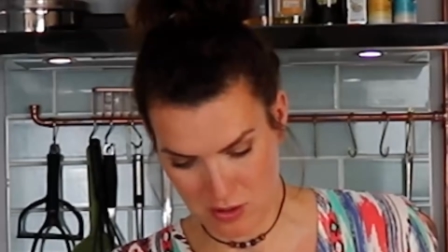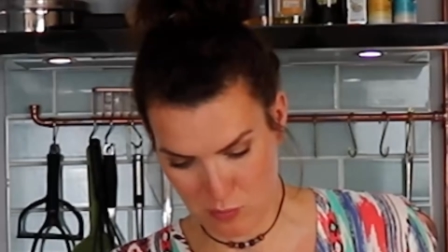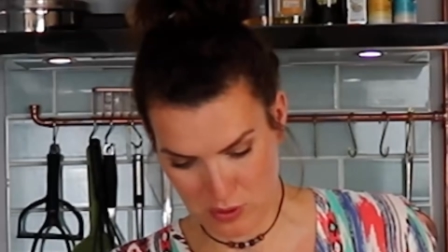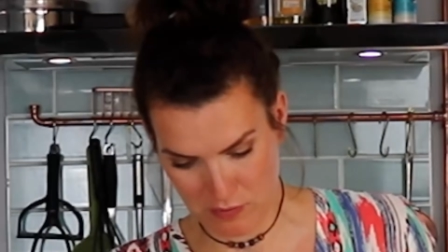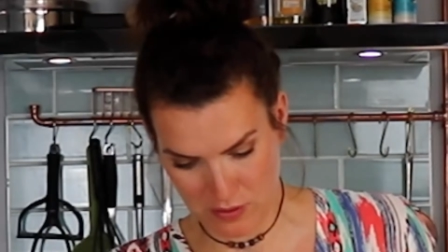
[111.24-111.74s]

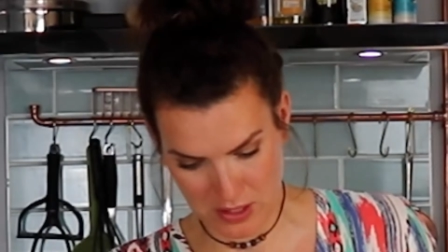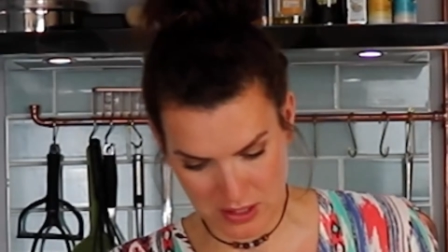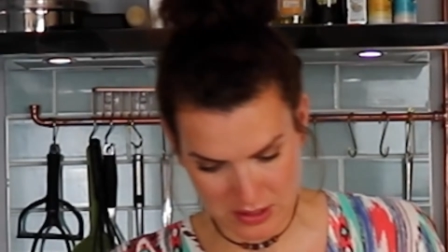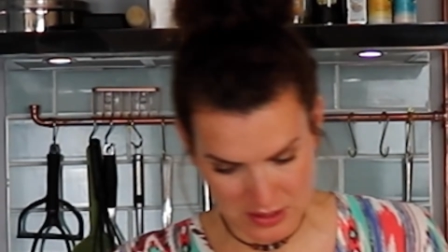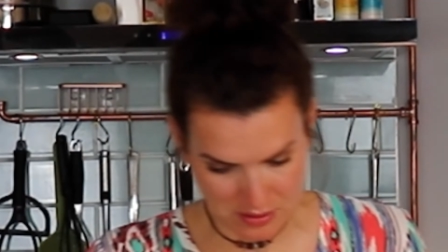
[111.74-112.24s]
can't wait for
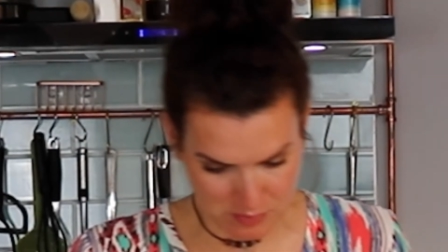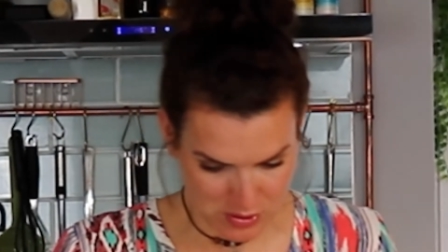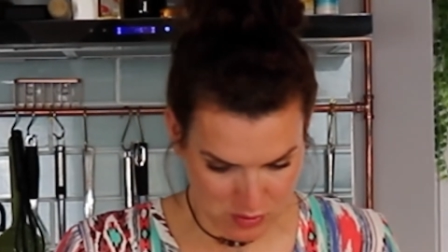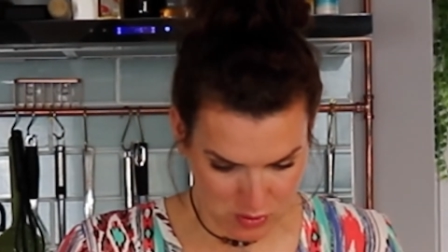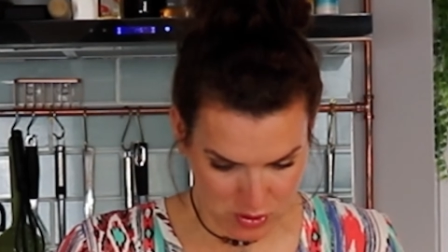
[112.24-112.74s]
these, I'm
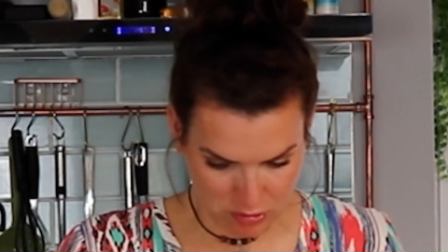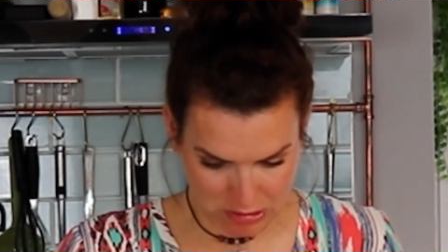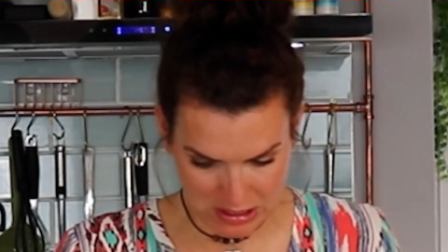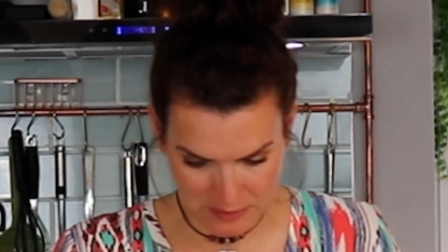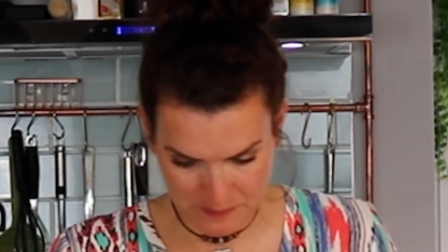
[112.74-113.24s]
so
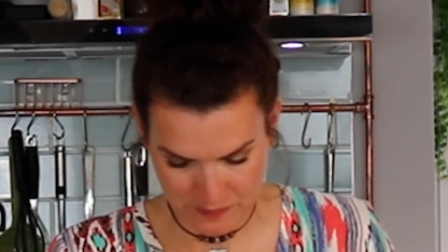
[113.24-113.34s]
hungry.